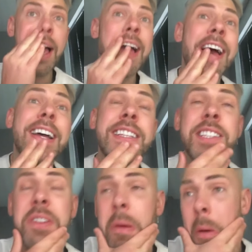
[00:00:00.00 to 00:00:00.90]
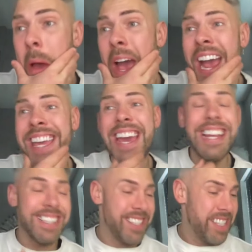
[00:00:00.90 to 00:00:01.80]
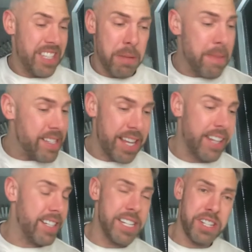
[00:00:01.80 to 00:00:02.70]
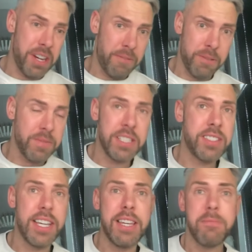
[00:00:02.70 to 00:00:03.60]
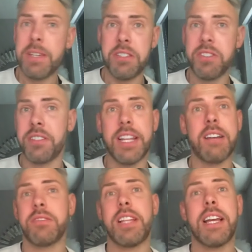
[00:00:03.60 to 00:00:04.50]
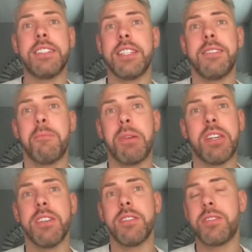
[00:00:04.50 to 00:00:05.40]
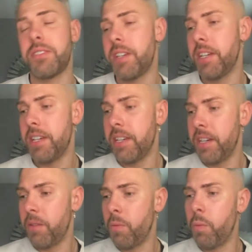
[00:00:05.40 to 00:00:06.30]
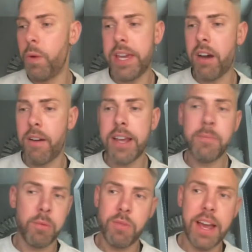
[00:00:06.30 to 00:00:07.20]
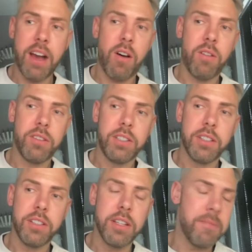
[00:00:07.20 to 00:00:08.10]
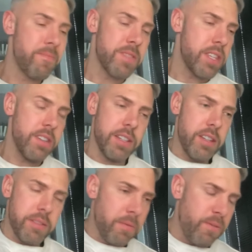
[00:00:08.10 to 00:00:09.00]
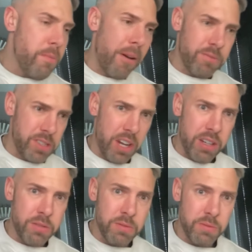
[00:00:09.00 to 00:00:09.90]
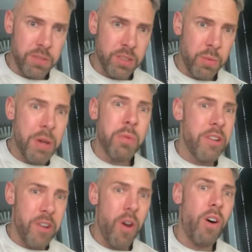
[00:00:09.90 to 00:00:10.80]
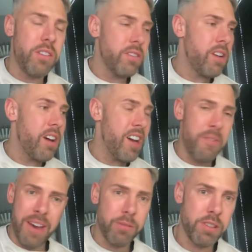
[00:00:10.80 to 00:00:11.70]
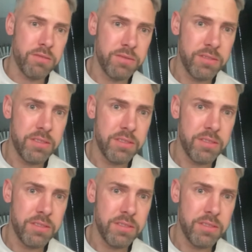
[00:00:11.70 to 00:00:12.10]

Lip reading: And again, the mentality shift from this team is just outstanding, because we are able now. A few months ago, we would not have held on.